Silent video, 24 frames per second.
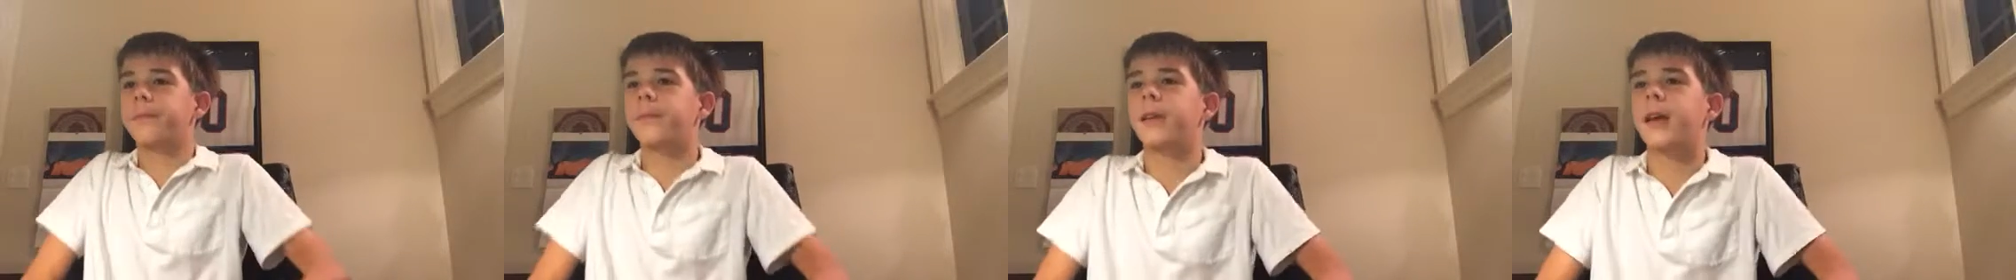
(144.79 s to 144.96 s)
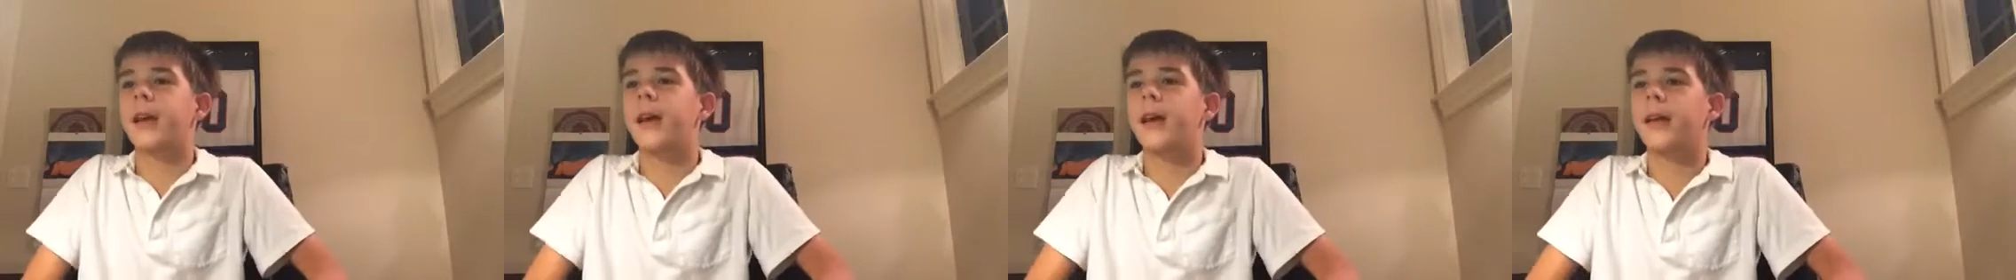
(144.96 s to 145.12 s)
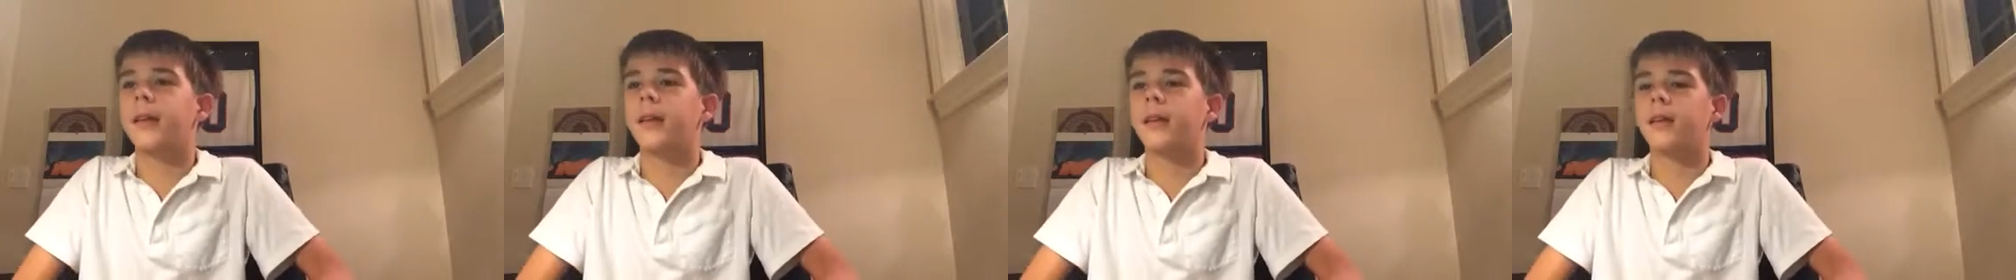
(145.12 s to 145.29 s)

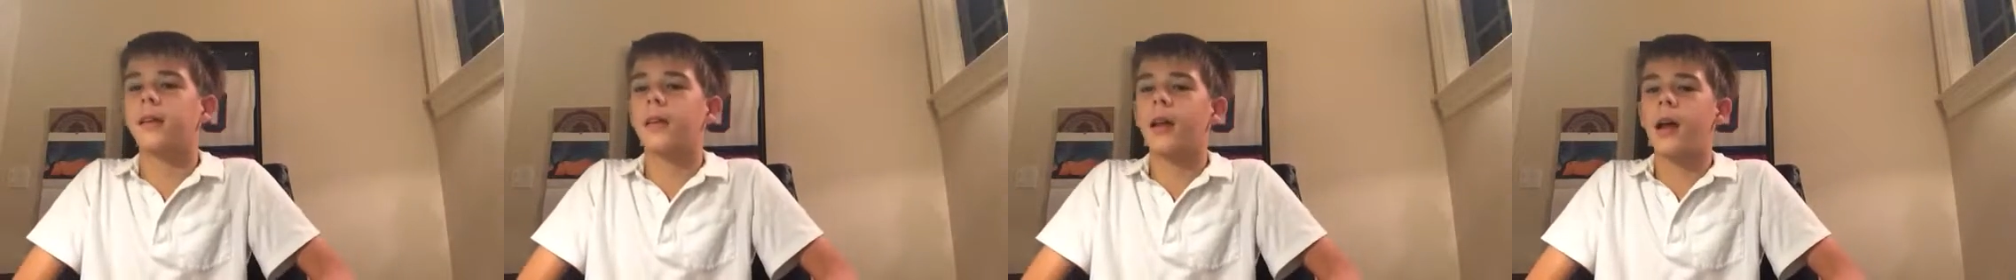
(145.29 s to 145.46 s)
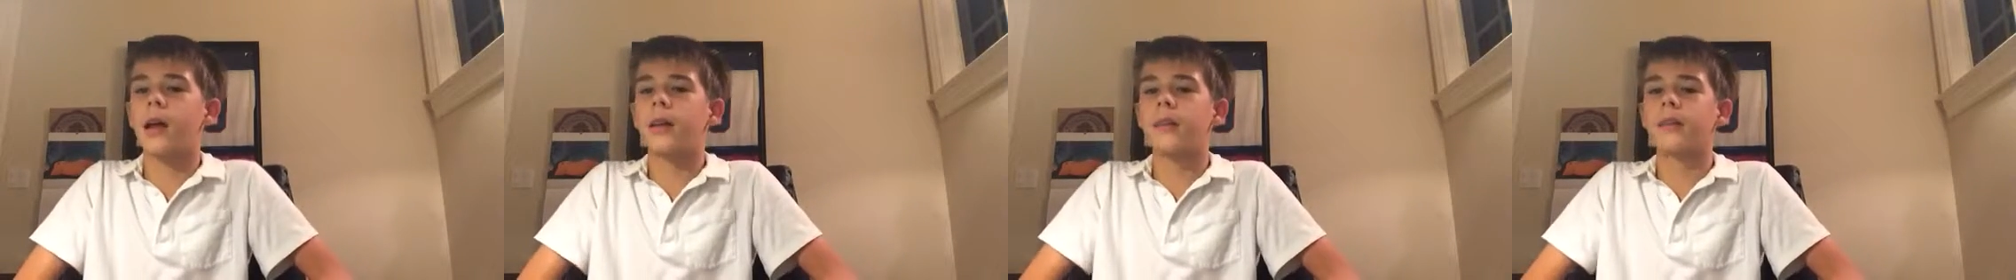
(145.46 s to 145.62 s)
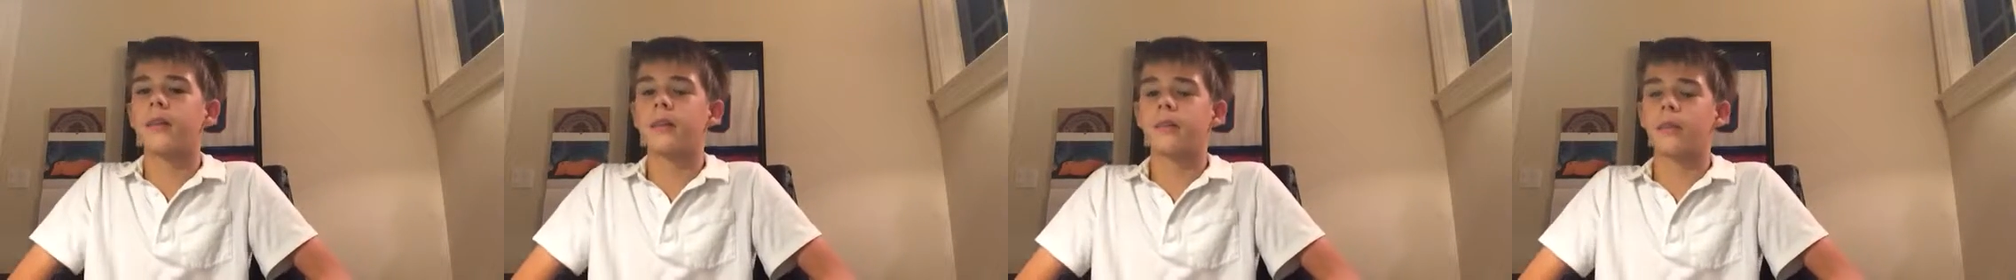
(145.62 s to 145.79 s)
And
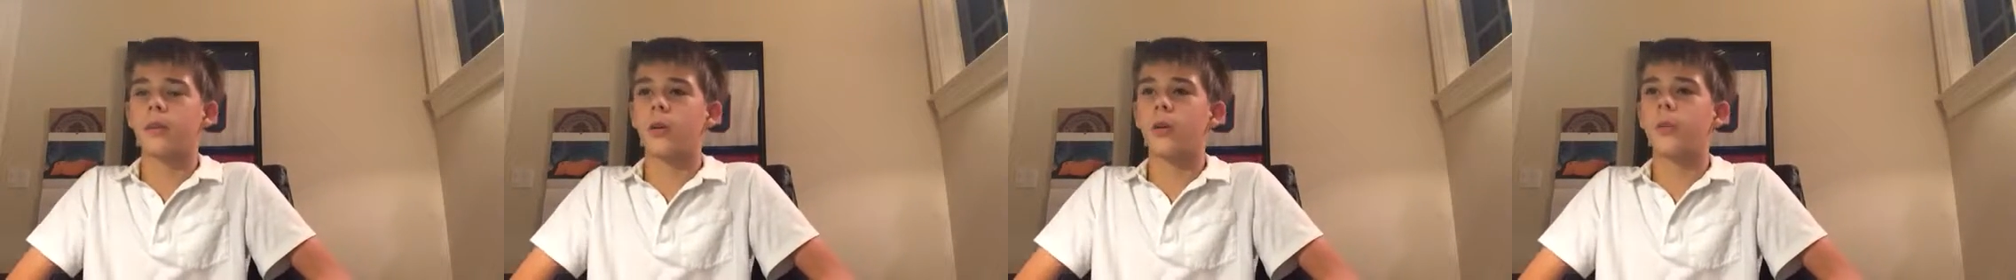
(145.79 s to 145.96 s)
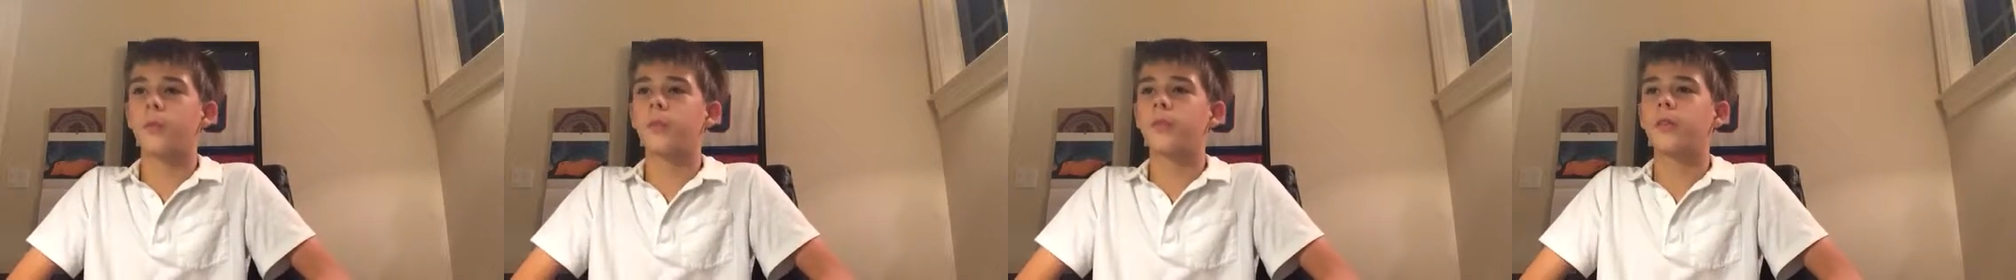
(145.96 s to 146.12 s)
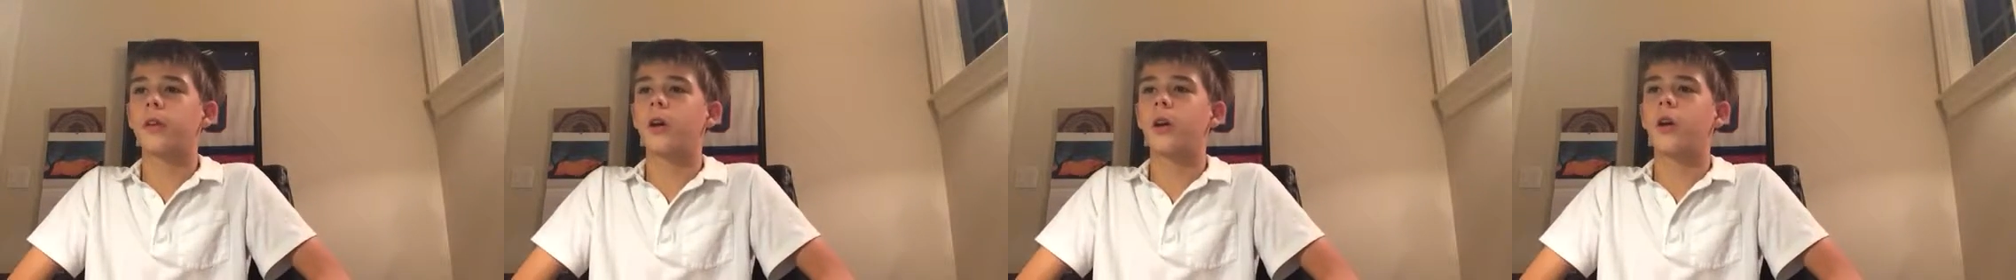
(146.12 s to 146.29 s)

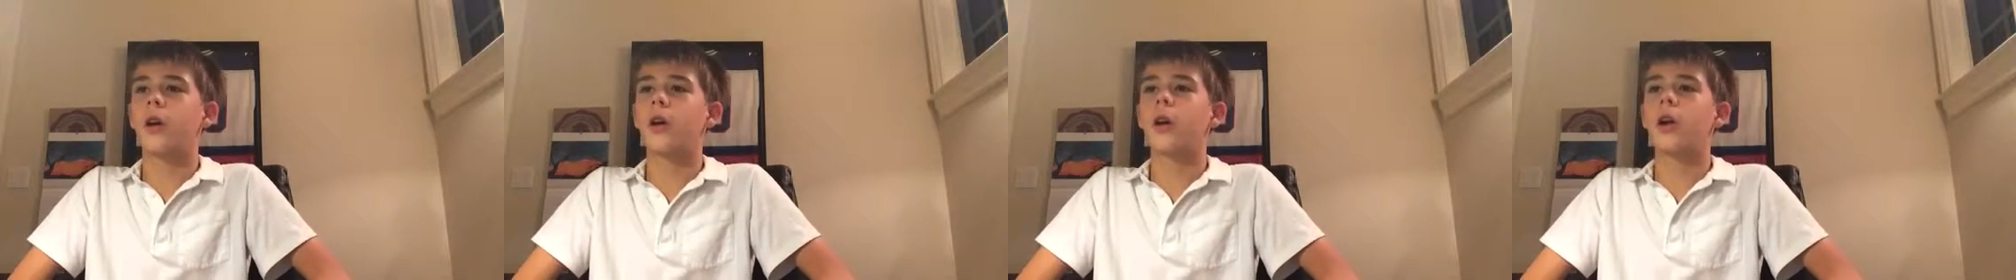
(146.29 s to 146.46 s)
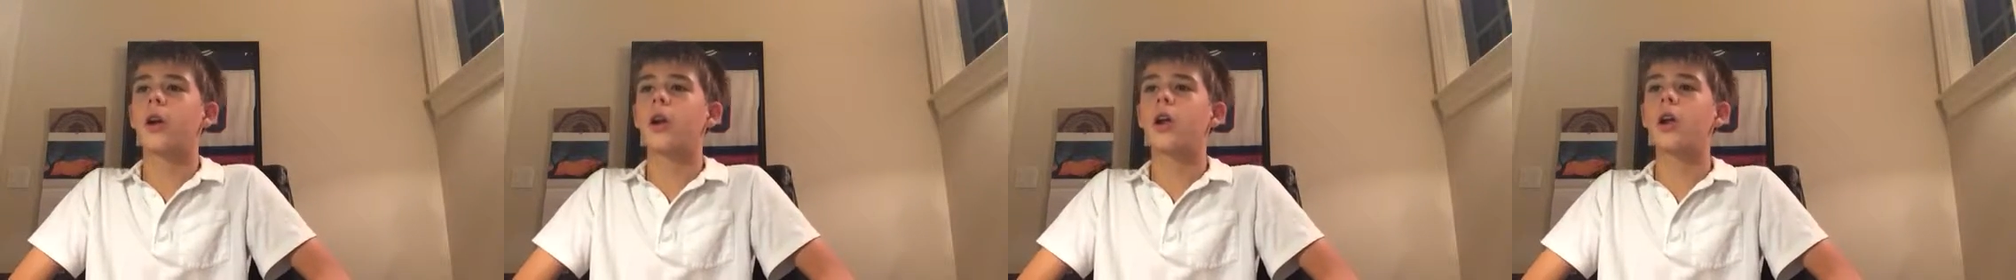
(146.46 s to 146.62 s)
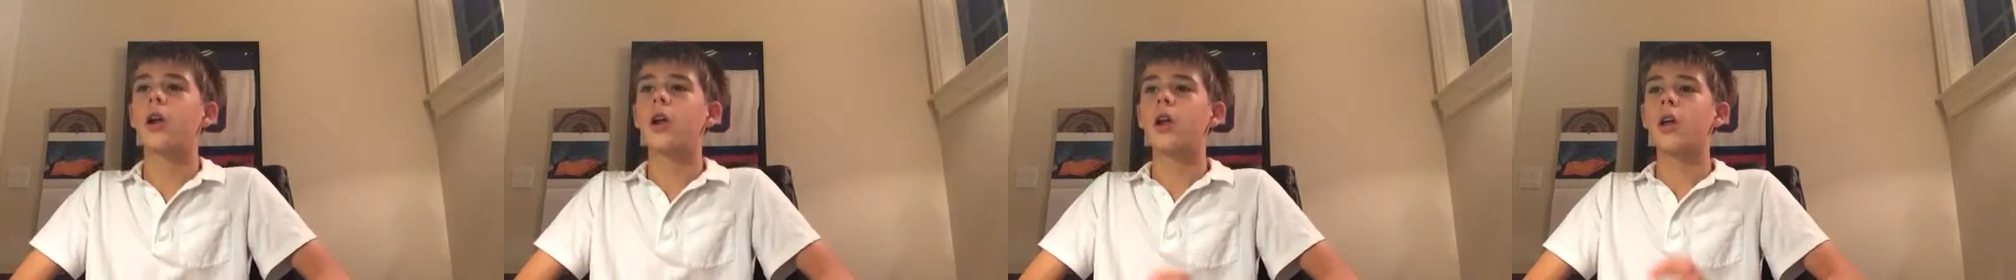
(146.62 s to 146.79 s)
lysosomes
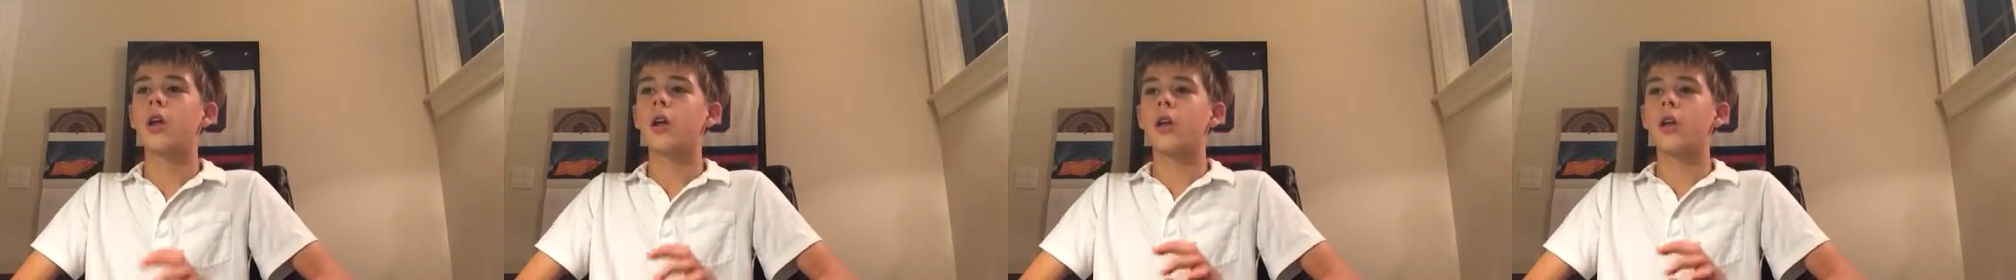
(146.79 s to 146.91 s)
are